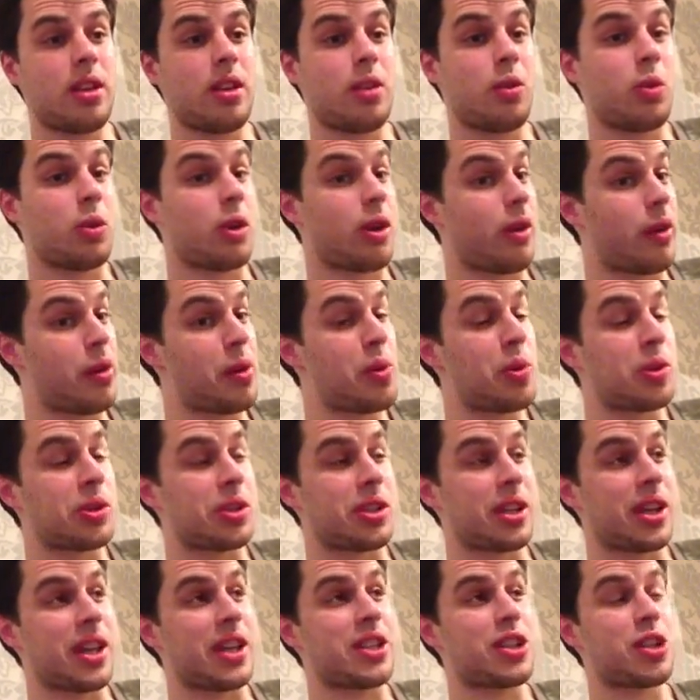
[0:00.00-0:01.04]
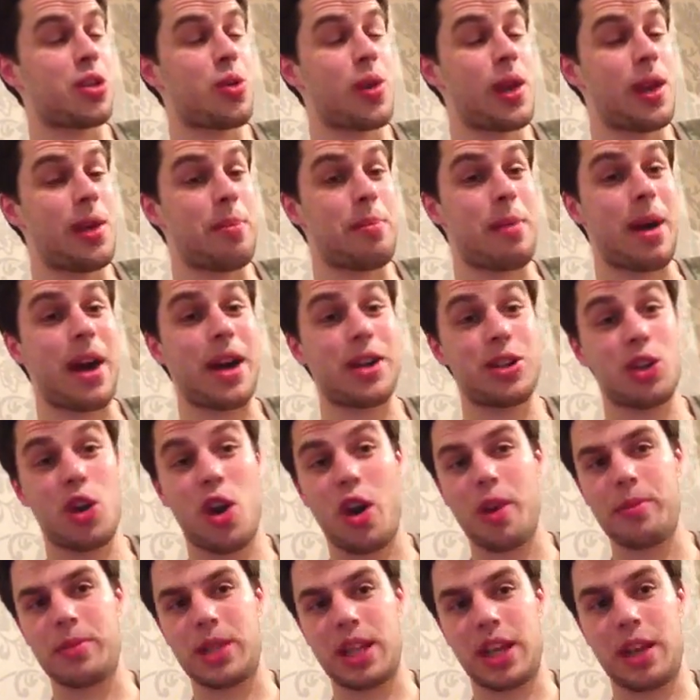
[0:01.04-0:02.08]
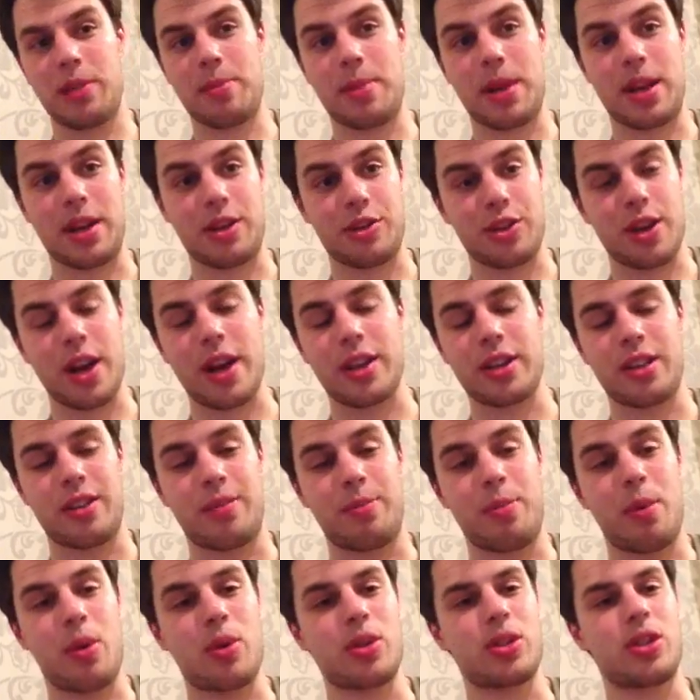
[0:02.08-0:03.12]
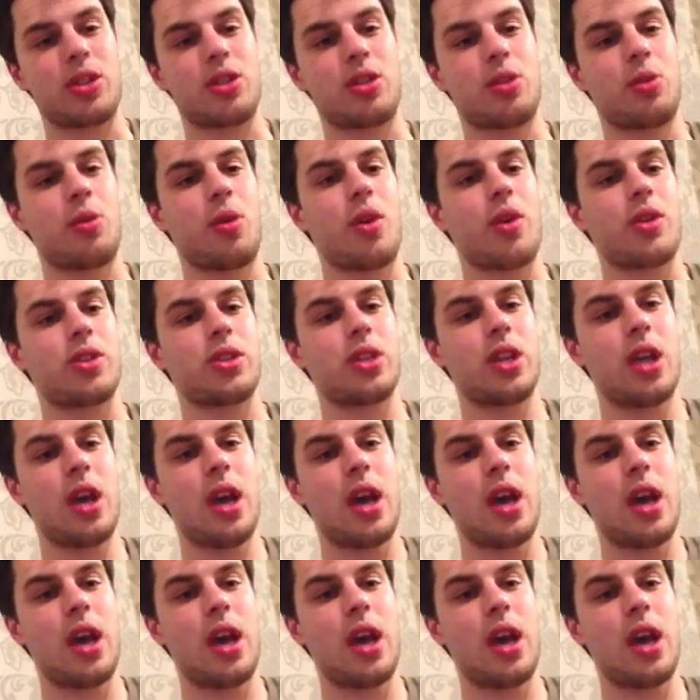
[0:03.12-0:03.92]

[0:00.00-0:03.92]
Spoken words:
although he wasn't against Quillen, but at times he can be an attractive boxer to watch,